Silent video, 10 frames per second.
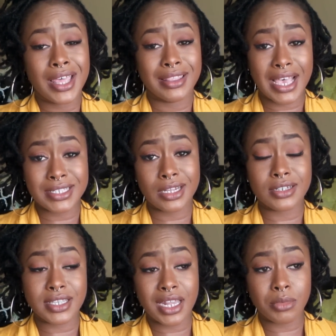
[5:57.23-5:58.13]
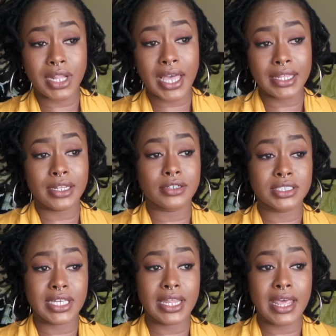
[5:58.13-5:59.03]
That's understandable. I can
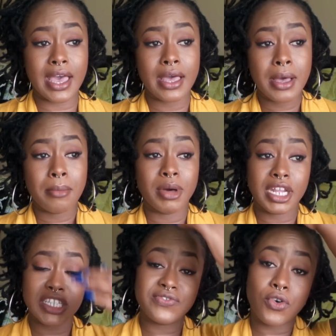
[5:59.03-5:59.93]
understand that. But as